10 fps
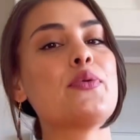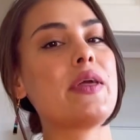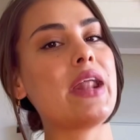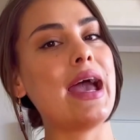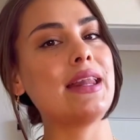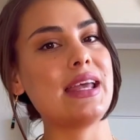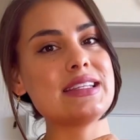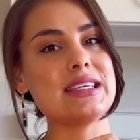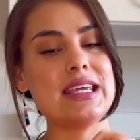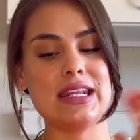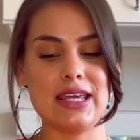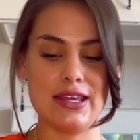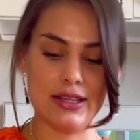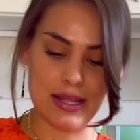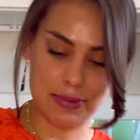way that I like to eat
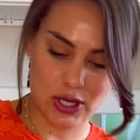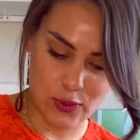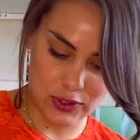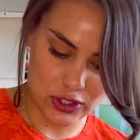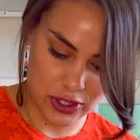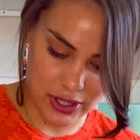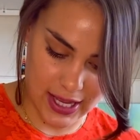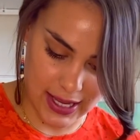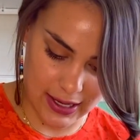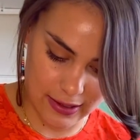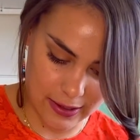it. Let me know what you think.